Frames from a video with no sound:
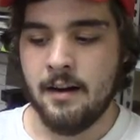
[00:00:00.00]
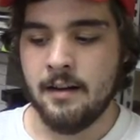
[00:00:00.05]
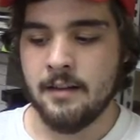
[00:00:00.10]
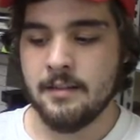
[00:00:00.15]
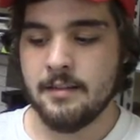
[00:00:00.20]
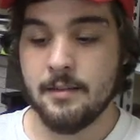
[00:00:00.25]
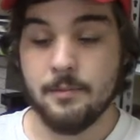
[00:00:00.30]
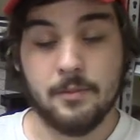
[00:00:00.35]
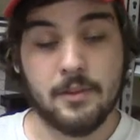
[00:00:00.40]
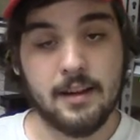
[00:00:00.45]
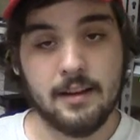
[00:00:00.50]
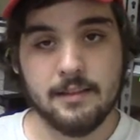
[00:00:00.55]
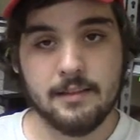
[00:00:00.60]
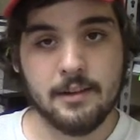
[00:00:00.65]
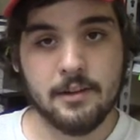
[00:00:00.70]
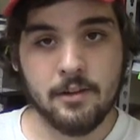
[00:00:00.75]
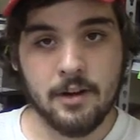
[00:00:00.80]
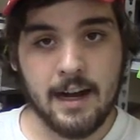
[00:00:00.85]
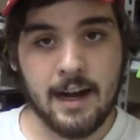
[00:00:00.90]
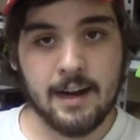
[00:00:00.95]
Some things
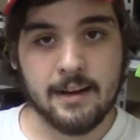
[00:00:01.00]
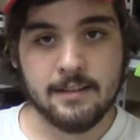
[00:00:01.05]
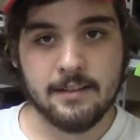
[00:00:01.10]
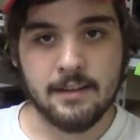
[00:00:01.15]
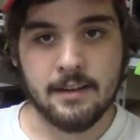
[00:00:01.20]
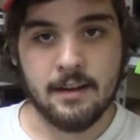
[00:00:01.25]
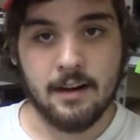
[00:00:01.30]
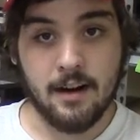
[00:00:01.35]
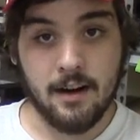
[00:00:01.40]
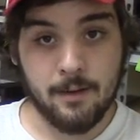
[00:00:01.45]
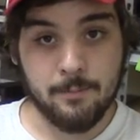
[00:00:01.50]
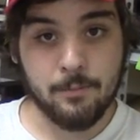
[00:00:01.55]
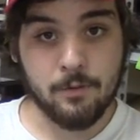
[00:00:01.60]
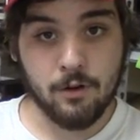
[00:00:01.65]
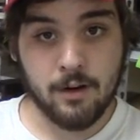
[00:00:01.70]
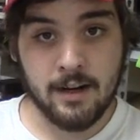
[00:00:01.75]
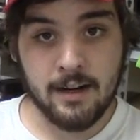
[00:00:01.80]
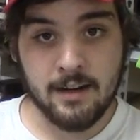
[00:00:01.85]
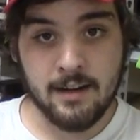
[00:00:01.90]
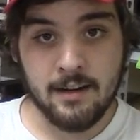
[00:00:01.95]
that are actually
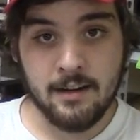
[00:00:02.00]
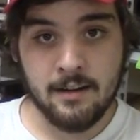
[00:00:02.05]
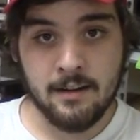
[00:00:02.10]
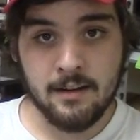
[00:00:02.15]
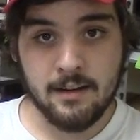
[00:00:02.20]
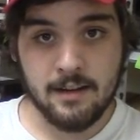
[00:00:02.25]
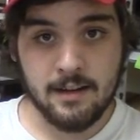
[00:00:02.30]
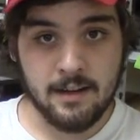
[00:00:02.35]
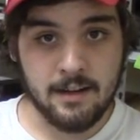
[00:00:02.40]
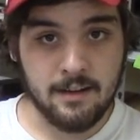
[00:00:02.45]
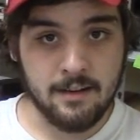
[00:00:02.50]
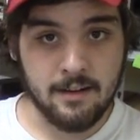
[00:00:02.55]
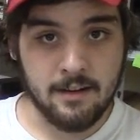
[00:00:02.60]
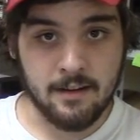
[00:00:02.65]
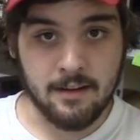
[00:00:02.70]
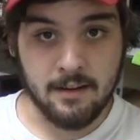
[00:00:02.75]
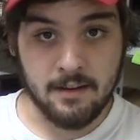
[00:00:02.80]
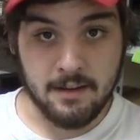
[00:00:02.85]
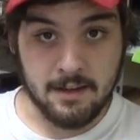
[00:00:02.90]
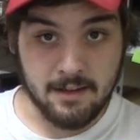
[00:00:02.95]
upgraded in
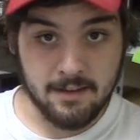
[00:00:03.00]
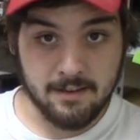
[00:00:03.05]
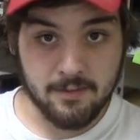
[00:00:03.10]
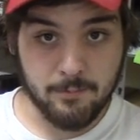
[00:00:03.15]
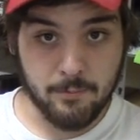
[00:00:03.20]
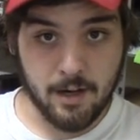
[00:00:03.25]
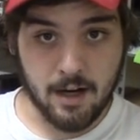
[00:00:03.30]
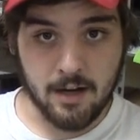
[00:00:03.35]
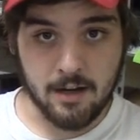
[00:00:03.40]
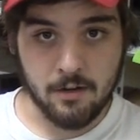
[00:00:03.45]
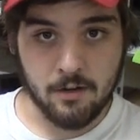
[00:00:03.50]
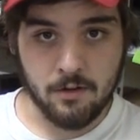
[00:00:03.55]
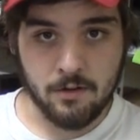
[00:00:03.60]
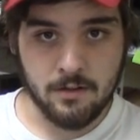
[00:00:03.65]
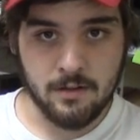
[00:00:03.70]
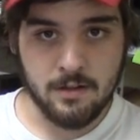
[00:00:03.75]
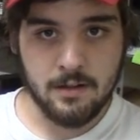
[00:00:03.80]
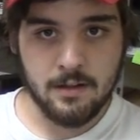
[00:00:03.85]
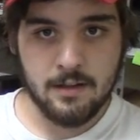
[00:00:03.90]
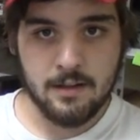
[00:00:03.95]
this
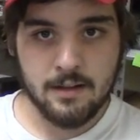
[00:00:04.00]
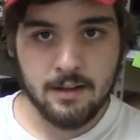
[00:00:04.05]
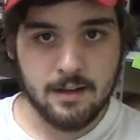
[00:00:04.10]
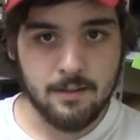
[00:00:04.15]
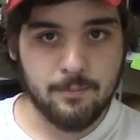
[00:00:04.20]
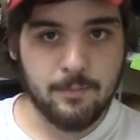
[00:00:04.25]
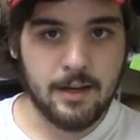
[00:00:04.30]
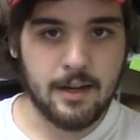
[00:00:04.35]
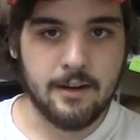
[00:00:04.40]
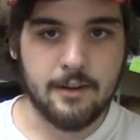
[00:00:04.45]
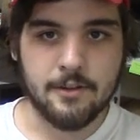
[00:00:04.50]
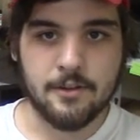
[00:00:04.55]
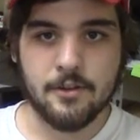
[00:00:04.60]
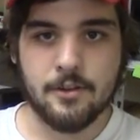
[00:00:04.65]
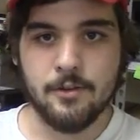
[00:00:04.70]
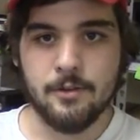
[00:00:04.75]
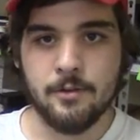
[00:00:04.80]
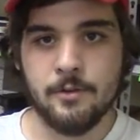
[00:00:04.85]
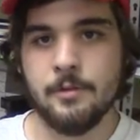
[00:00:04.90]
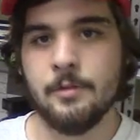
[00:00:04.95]
model compared
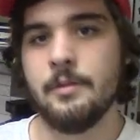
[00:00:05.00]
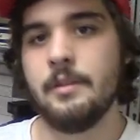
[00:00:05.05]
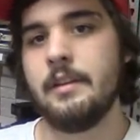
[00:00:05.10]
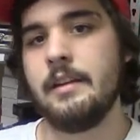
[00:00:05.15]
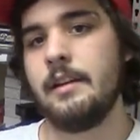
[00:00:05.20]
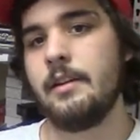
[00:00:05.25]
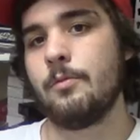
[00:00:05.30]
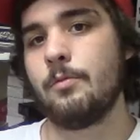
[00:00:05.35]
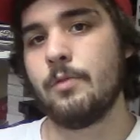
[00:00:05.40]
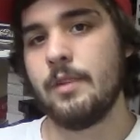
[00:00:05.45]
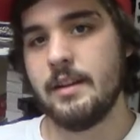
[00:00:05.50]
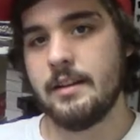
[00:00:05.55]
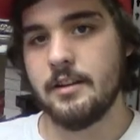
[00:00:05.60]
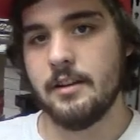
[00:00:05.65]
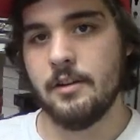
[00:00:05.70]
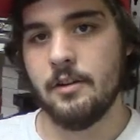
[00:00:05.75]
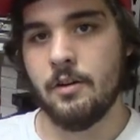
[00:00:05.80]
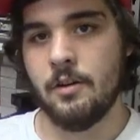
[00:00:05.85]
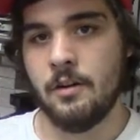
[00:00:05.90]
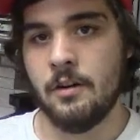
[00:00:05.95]
to the
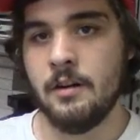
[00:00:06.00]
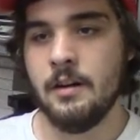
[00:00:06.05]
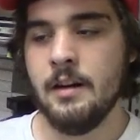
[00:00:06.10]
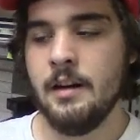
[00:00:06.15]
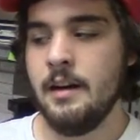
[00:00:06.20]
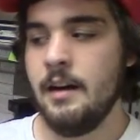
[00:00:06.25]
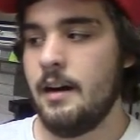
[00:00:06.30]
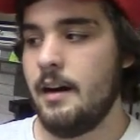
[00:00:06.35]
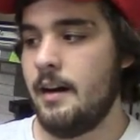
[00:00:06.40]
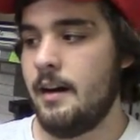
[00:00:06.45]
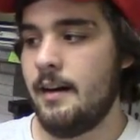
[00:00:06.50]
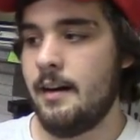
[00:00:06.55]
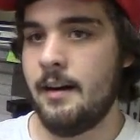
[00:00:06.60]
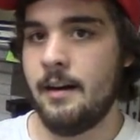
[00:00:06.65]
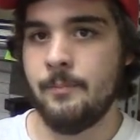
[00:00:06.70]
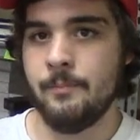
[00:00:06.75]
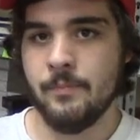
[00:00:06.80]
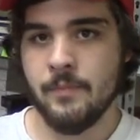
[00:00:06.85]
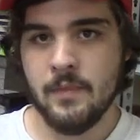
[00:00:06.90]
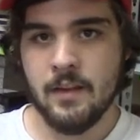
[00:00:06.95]
original,
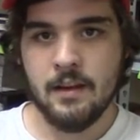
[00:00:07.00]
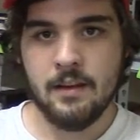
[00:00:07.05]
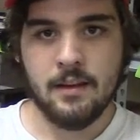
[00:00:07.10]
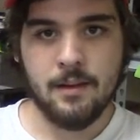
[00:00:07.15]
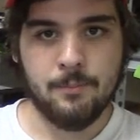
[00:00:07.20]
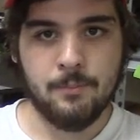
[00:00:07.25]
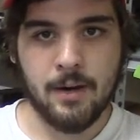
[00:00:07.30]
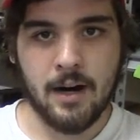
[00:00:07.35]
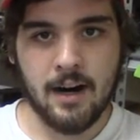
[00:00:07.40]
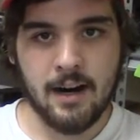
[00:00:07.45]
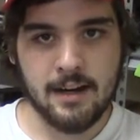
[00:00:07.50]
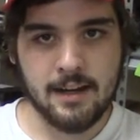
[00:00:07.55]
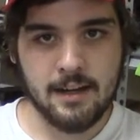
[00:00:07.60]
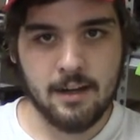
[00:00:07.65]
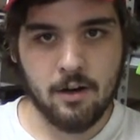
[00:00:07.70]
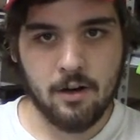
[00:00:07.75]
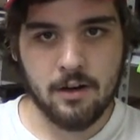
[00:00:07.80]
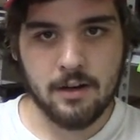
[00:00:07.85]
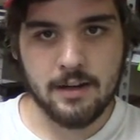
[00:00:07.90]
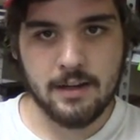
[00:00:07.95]
the body
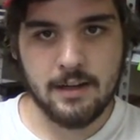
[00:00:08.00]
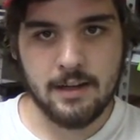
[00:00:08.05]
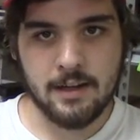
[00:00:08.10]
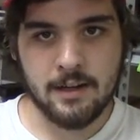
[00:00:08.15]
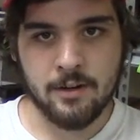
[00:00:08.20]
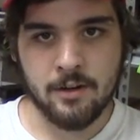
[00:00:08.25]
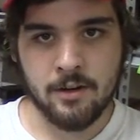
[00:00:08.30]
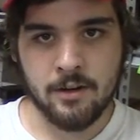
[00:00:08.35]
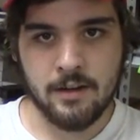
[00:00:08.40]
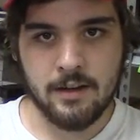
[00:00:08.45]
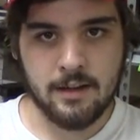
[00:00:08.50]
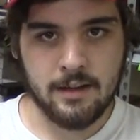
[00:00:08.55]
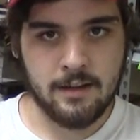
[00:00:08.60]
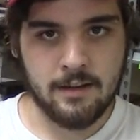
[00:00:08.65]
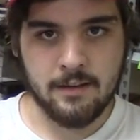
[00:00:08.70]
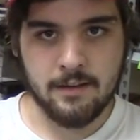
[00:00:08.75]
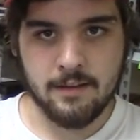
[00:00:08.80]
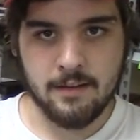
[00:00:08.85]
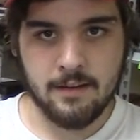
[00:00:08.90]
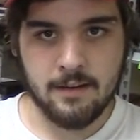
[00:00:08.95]
on here
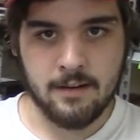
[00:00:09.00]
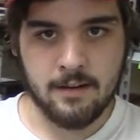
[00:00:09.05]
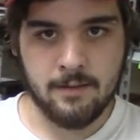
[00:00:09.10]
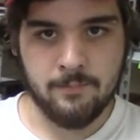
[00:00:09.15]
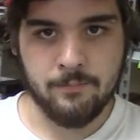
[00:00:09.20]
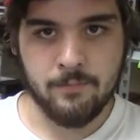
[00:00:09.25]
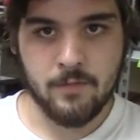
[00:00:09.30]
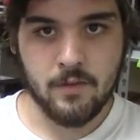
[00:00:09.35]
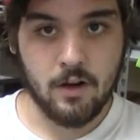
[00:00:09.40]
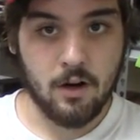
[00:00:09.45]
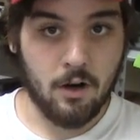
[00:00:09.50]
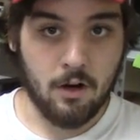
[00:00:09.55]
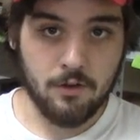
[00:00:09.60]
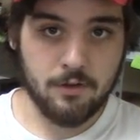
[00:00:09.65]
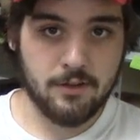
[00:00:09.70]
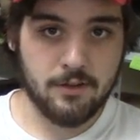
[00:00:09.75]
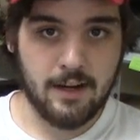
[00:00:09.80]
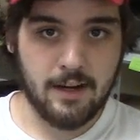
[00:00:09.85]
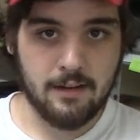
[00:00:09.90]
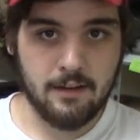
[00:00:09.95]
is all
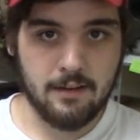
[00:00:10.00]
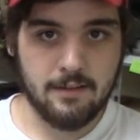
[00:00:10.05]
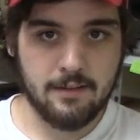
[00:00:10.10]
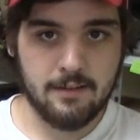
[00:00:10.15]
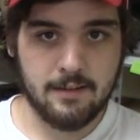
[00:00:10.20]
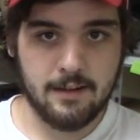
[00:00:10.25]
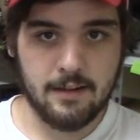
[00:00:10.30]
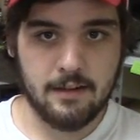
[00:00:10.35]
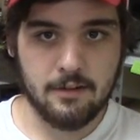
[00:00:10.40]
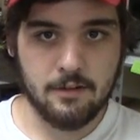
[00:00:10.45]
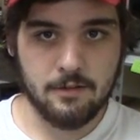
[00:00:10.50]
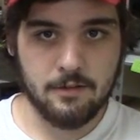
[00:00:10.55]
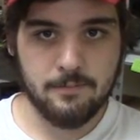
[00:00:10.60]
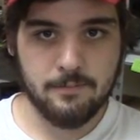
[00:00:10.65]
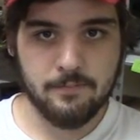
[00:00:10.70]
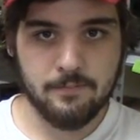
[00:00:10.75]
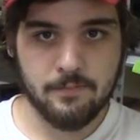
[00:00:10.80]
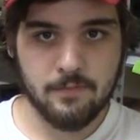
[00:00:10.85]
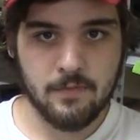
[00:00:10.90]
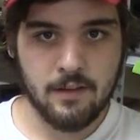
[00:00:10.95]
stainless steel.
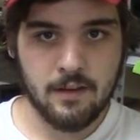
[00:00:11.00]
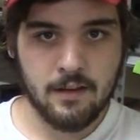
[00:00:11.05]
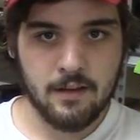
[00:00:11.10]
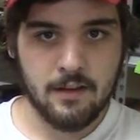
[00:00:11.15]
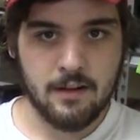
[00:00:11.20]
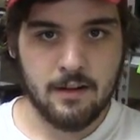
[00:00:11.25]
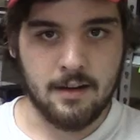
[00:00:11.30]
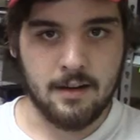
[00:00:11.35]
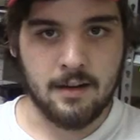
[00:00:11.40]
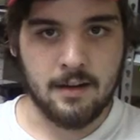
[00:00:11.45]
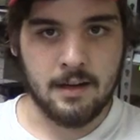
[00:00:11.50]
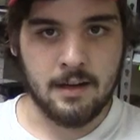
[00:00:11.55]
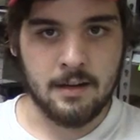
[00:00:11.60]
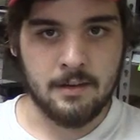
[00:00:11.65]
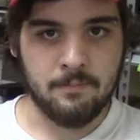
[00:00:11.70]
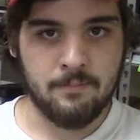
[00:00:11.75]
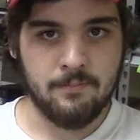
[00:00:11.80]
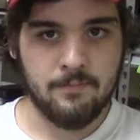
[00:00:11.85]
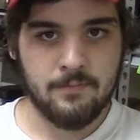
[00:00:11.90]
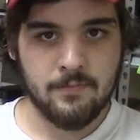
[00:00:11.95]

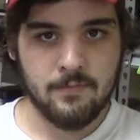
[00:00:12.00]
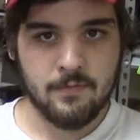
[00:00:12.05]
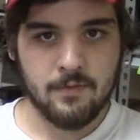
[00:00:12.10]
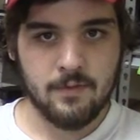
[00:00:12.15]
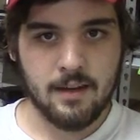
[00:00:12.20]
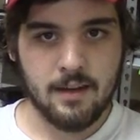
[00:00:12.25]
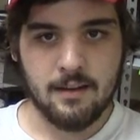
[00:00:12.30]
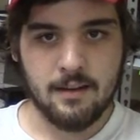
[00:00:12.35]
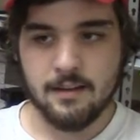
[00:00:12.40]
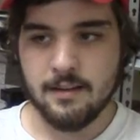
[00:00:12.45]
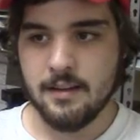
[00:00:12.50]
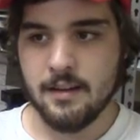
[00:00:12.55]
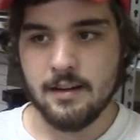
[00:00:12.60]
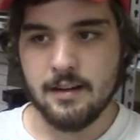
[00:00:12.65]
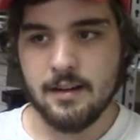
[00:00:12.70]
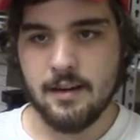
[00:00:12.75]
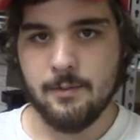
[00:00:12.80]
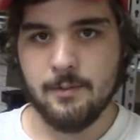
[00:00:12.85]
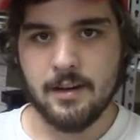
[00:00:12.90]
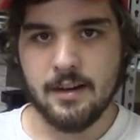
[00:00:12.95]
It's going
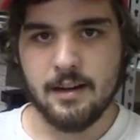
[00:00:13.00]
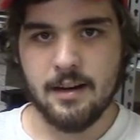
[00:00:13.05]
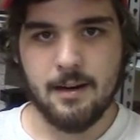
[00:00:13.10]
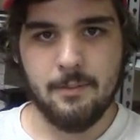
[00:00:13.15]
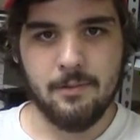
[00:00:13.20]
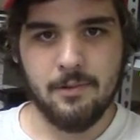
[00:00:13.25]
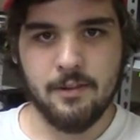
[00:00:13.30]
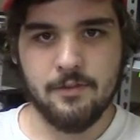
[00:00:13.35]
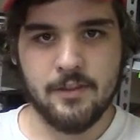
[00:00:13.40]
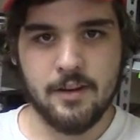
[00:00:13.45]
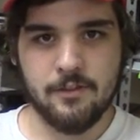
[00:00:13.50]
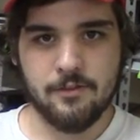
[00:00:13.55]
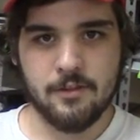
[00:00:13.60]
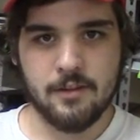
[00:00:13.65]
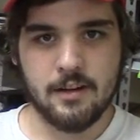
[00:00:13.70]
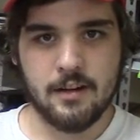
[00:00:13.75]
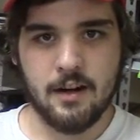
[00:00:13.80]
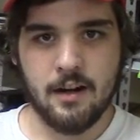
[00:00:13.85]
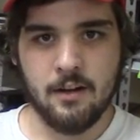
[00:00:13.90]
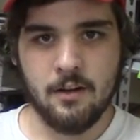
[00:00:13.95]
to come in a couple of
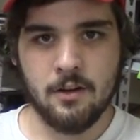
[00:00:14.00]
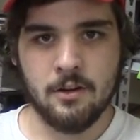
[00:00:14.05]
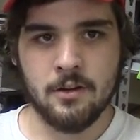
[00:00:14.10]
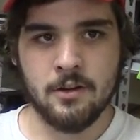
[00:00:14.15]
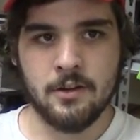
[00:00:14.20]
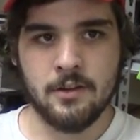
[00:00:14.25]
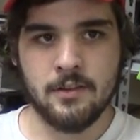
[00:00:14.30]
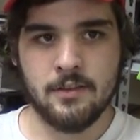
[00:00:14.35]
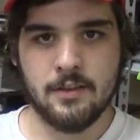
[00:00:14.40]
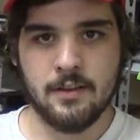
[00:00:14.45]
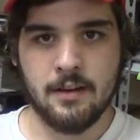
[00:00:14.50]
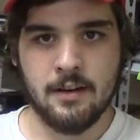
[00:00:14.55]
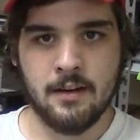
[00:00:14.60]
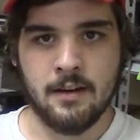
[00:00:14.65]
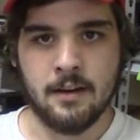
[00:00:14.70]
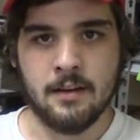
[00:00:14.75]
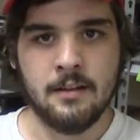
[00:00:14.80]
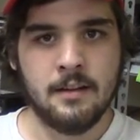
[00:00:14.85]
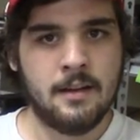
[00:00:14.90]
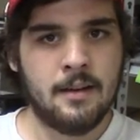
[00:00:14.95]
different colors,
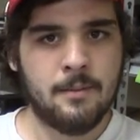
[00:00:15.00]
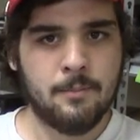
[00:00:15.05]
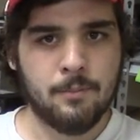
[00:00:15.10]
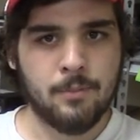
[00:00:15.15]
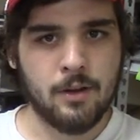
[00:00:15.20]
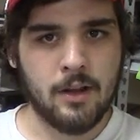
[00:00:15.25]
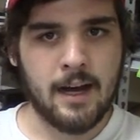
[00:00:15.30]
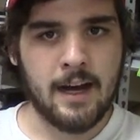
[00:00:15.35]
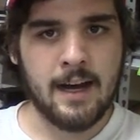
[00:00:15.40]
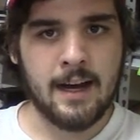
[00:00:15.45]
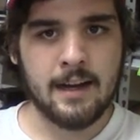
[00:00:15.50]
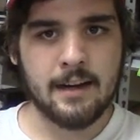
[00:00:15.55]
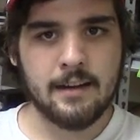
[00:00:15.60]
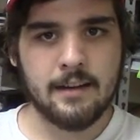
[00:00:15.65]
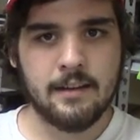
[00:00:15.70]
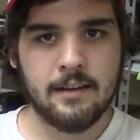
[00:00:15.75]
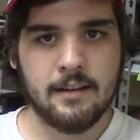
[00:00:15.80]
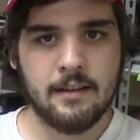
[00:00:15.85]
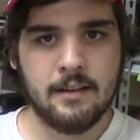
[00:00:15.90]
black,